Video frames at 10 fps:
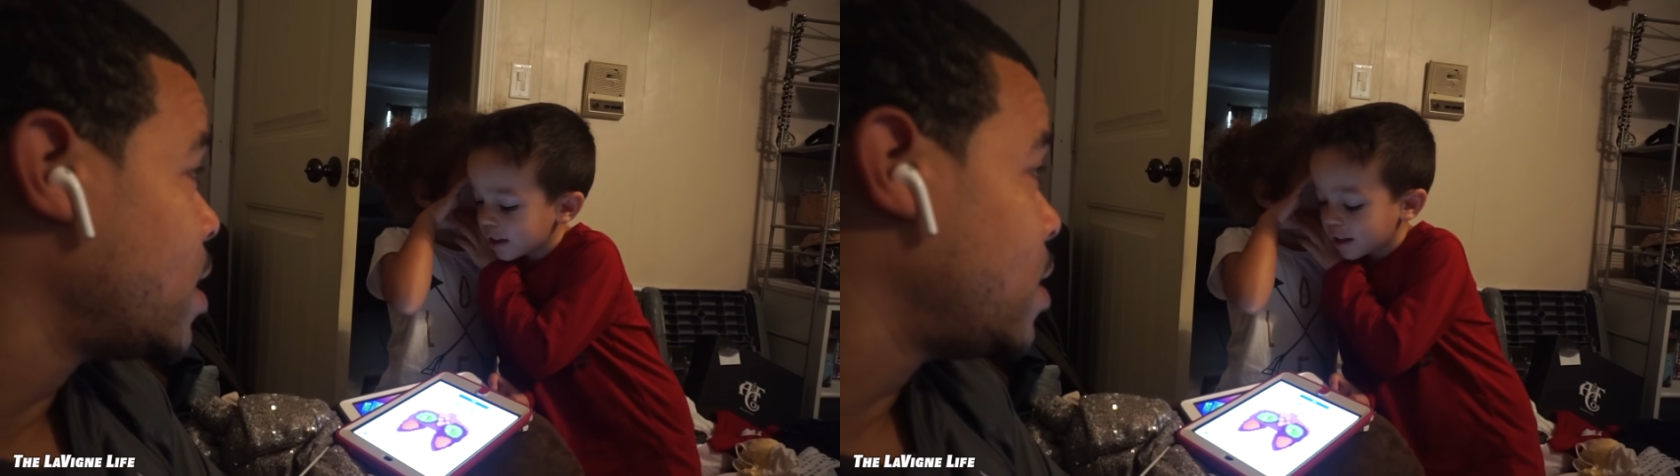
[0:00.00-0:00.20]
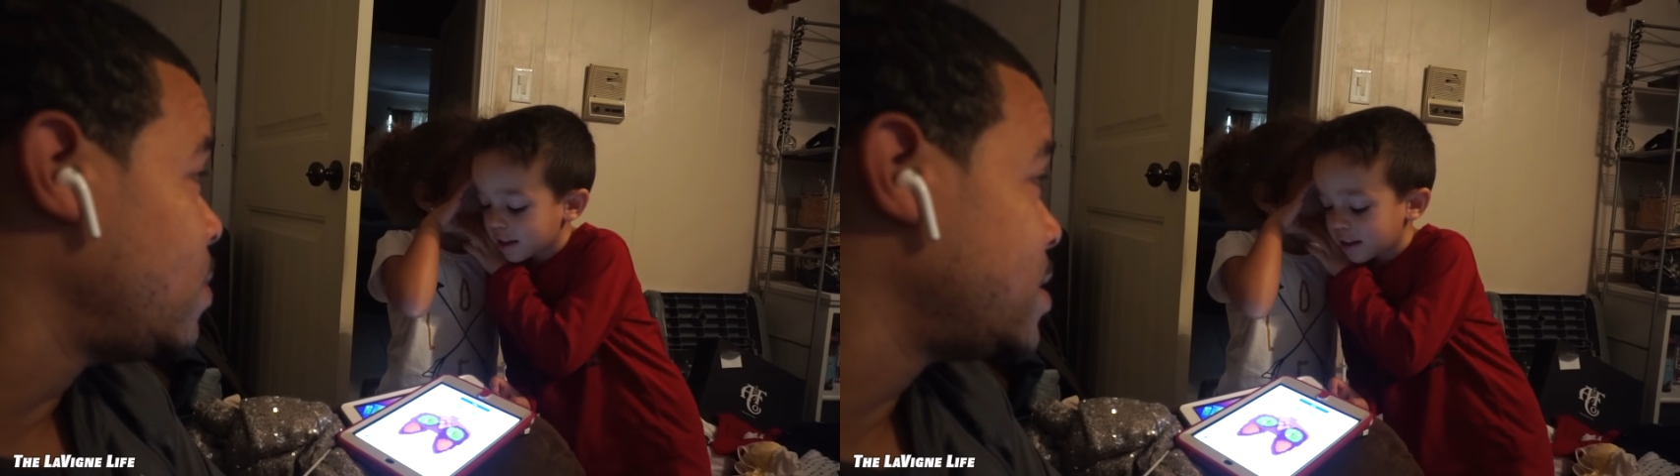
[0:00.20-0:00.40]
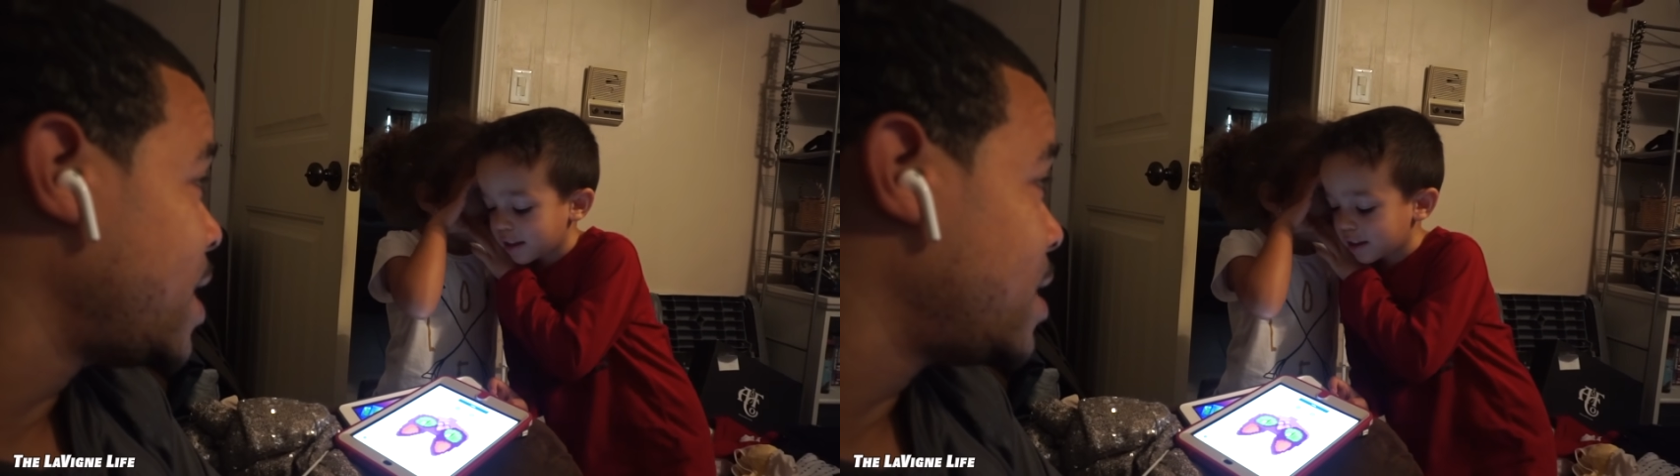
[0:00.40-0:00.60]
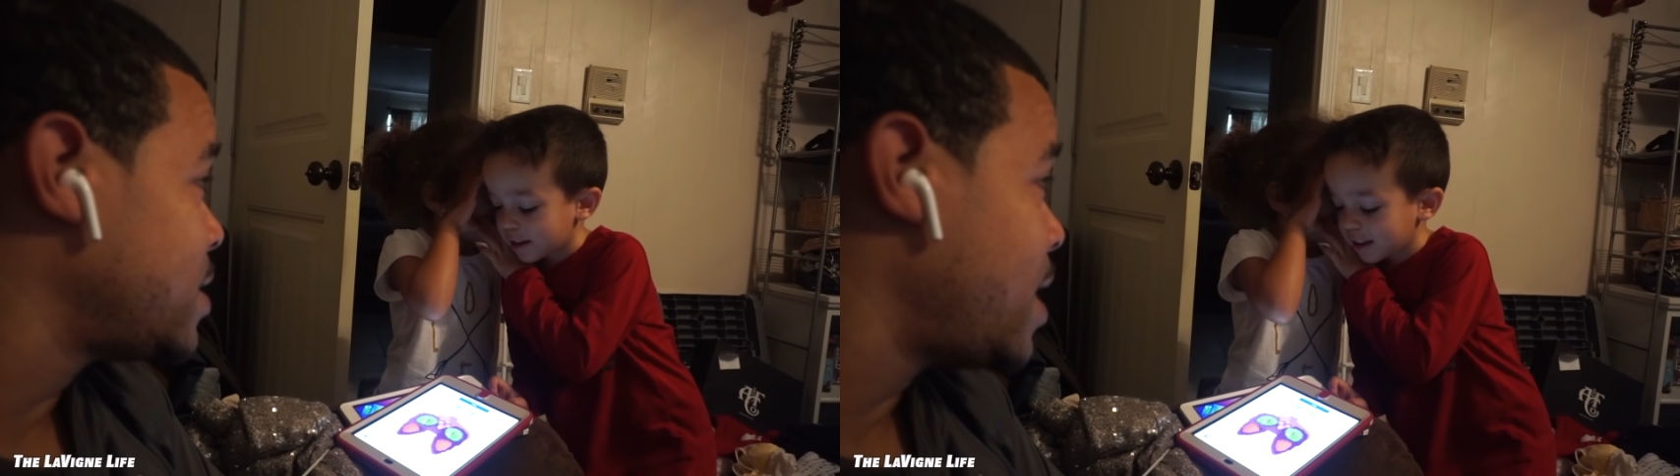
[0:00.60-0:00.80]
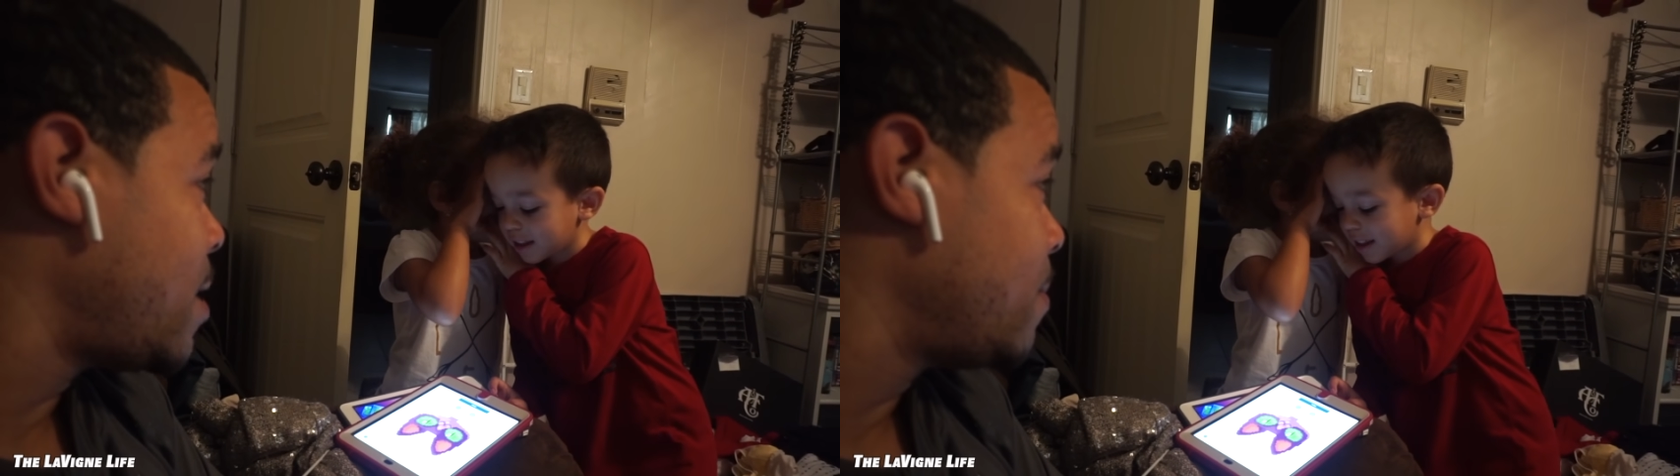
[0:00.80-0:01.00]
gonna get a Louisiana
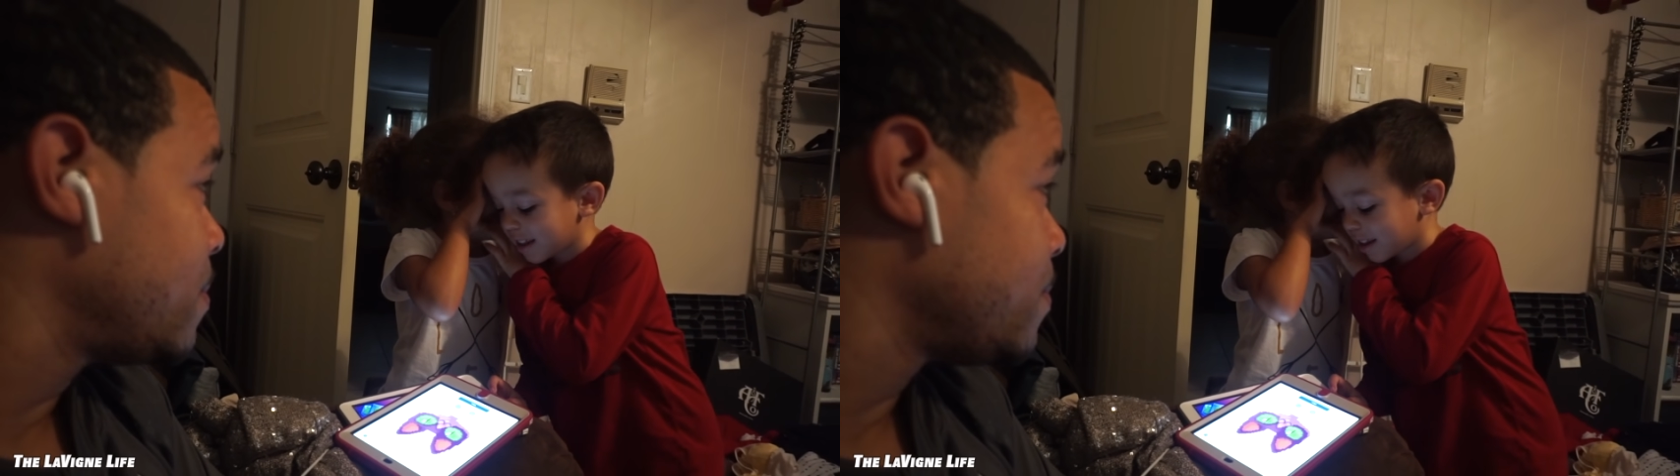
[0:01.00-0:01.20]
job?